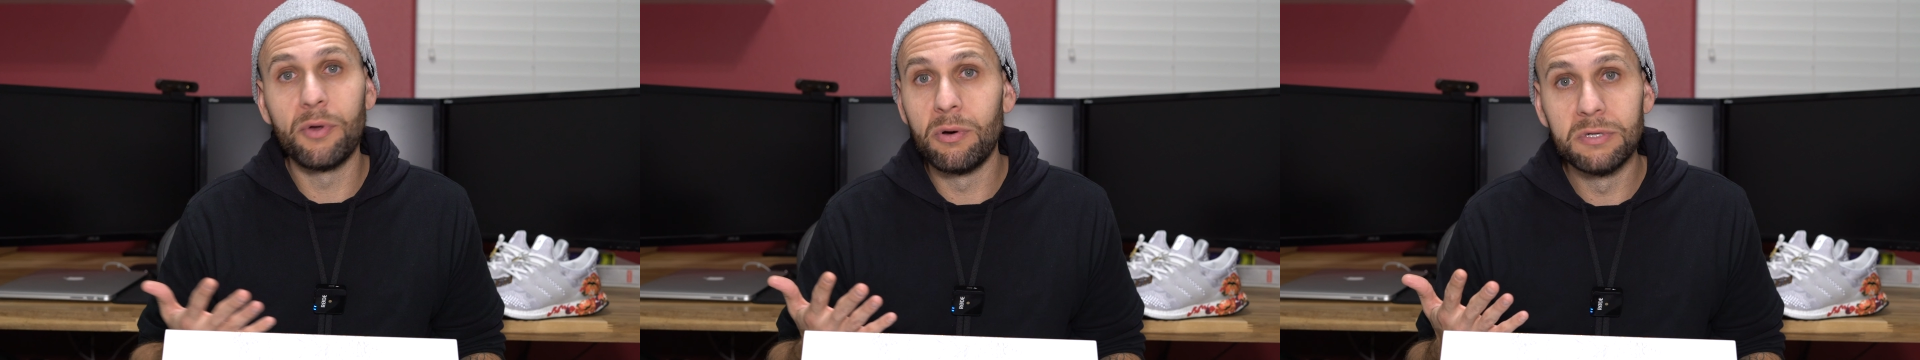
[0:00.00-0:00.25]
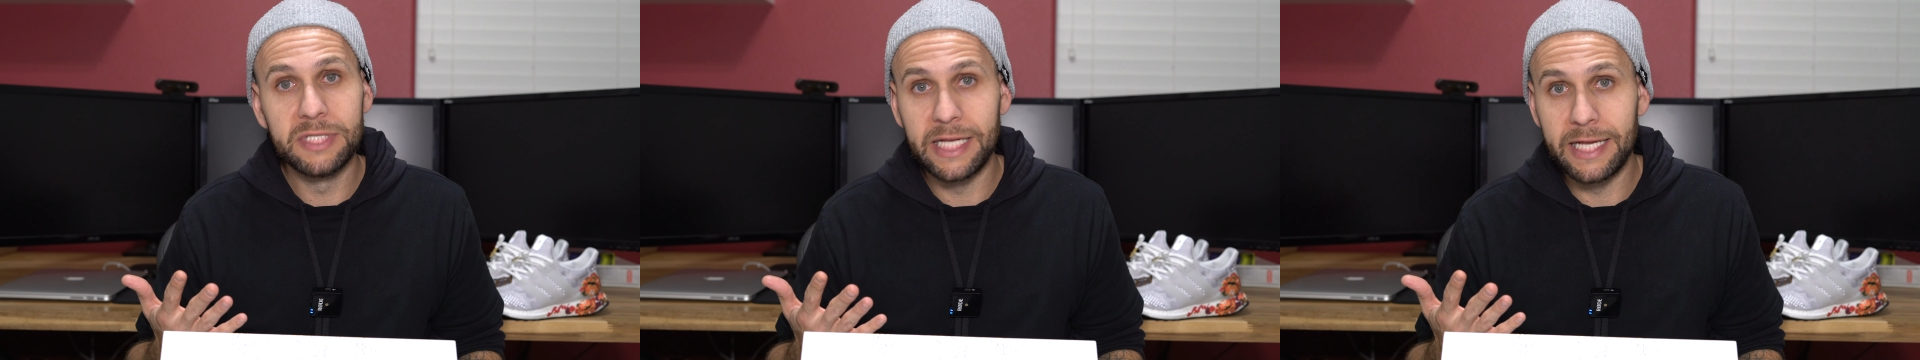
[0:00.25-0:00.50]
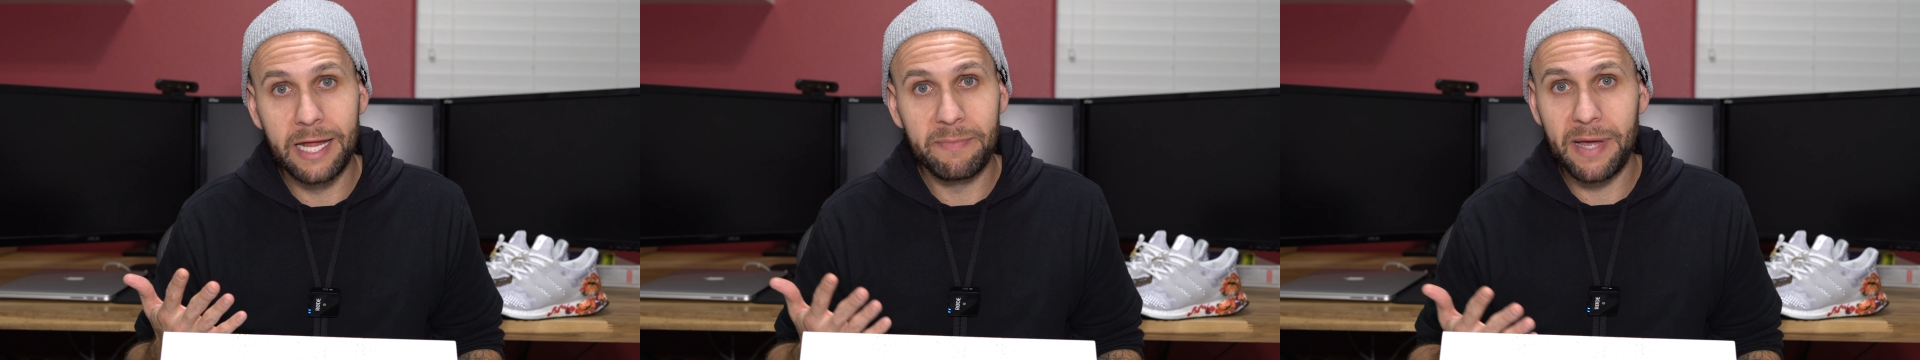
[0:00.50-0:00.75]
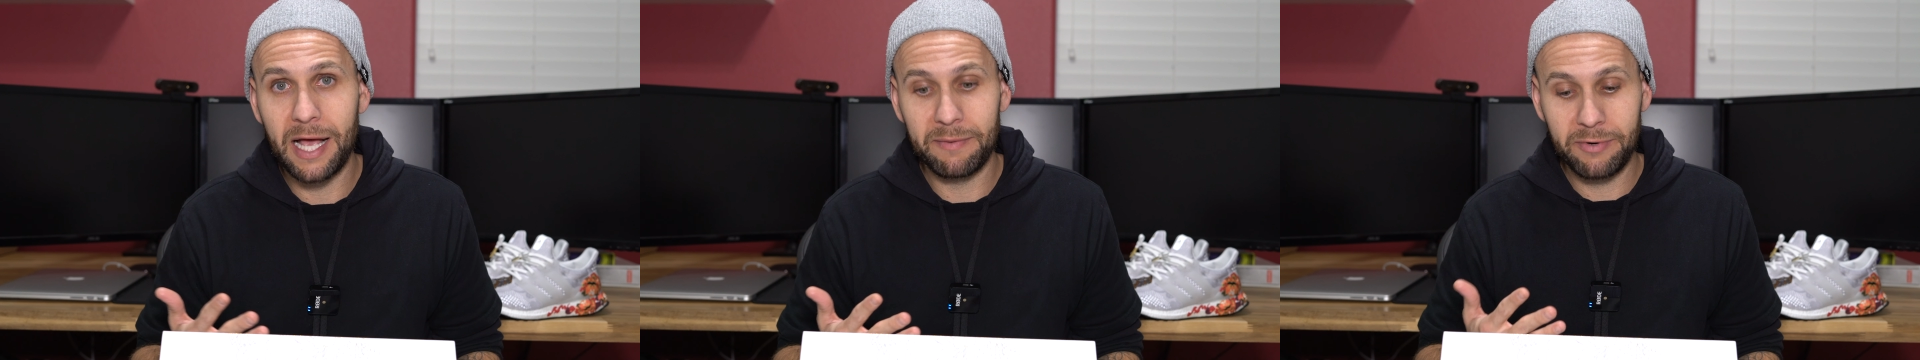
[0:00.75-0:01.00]
whole
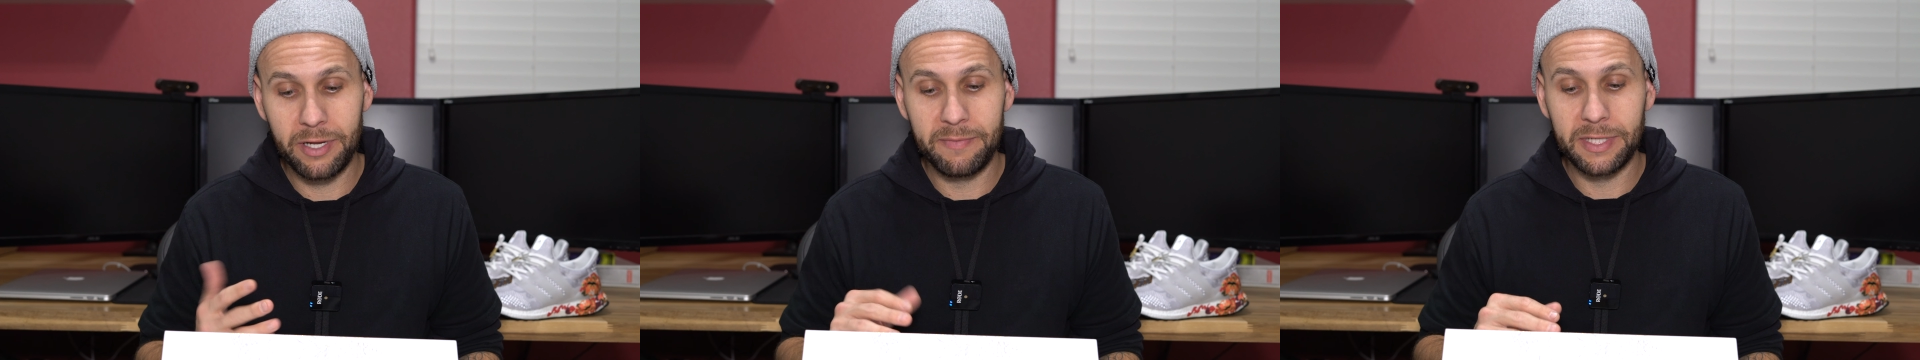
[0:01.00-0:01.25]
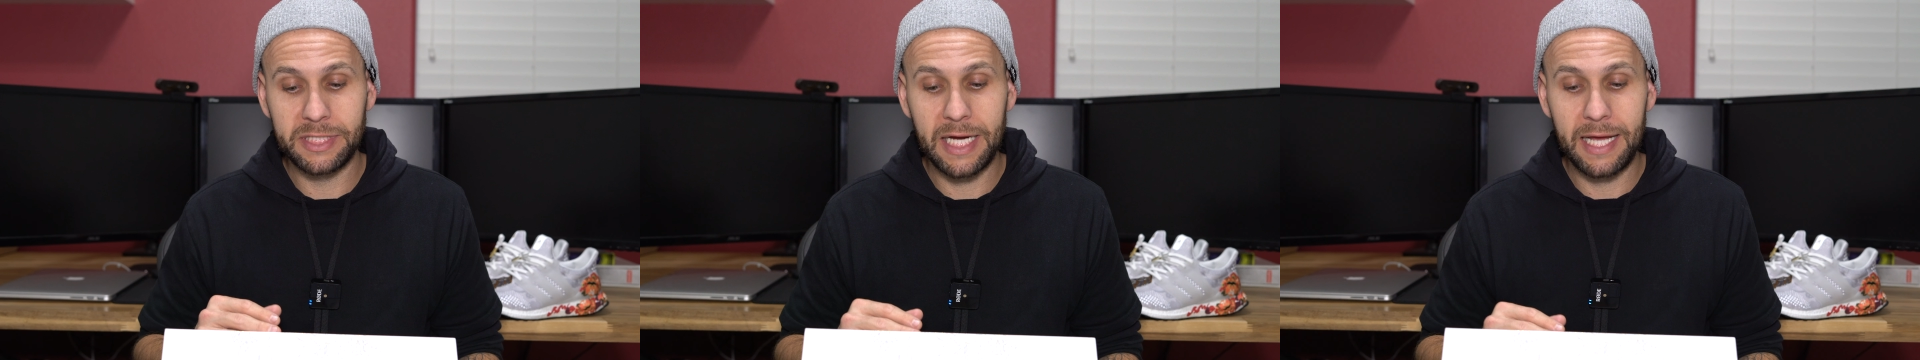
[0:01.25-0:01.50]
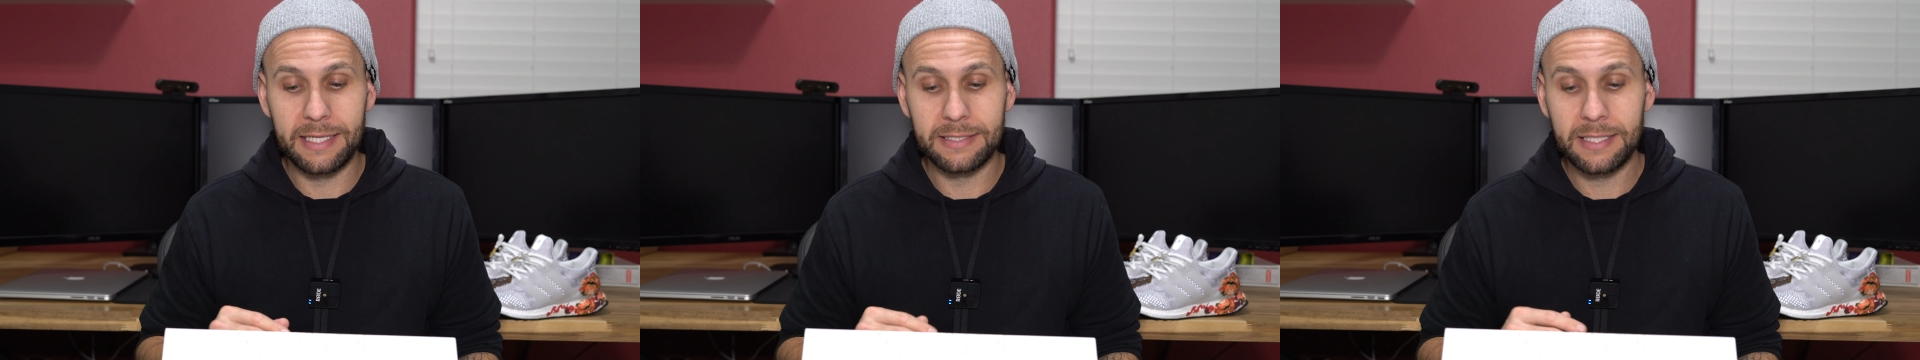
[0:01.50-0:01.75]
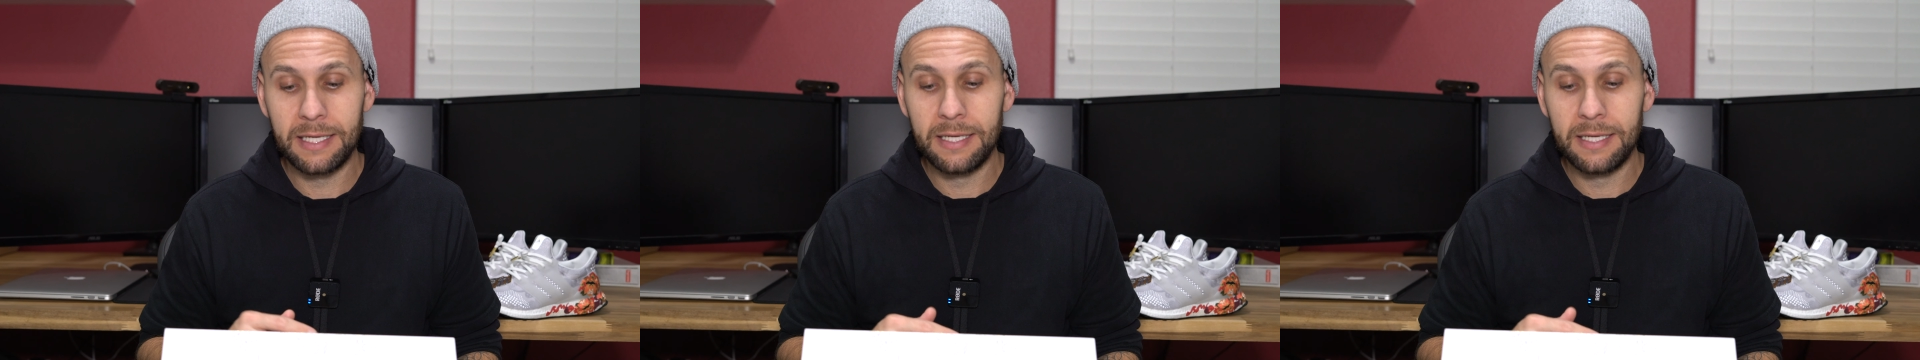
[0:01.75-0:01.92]
DNA pack pretty much has